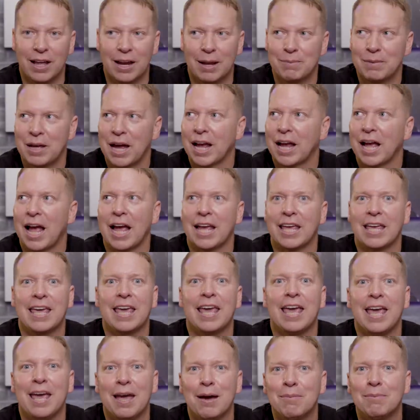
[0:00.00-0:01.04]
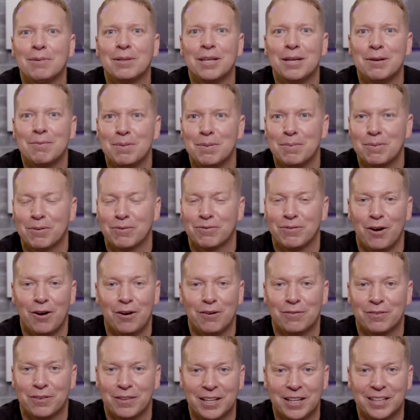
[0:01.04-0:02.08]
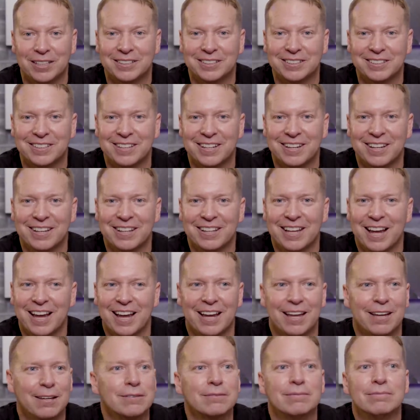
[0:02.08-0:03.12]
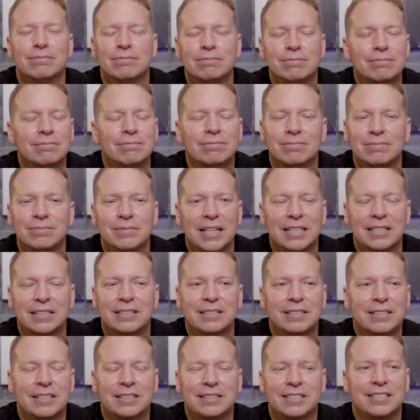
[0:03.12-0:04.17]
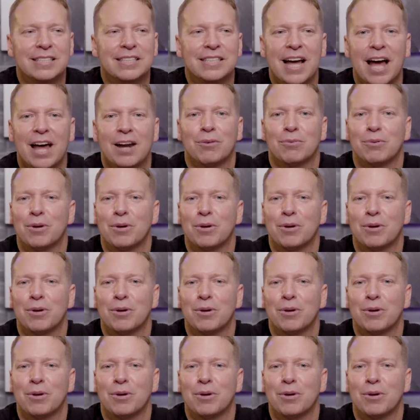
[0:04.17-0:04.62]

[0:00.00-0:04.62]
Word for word: And I'm like, I can't believe people are falling for this. Like, that that's not a